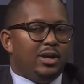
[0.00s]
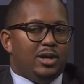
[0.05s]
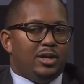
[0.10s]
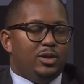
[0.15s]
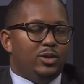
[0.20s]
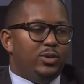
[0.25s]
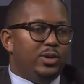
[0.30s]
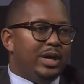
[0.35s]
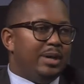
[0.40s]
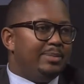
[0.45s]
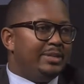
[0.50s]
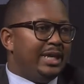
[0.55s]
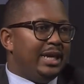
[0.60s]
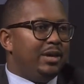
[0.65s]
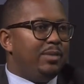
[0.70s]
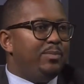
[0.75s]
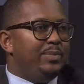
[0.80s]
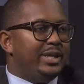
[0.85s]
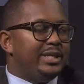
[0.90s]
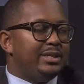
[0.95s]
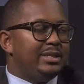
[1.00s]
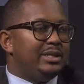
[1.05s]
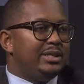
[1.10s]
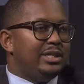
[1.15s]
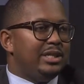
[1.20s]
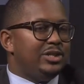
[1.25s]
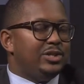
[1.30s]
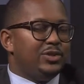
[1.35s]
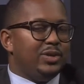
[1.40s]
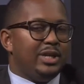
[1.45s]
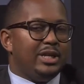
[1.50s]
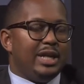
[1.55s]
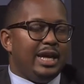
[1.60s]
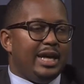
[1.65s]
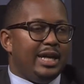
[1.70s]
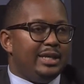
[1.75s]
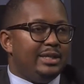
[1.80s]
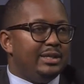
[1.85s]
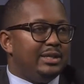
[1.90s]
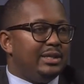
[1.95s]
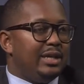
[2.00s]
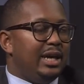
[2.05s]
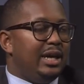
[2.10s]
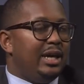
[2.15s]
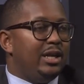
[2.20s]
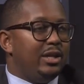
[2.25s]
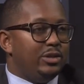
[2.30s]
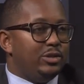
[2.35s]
Our new Uptown Business District has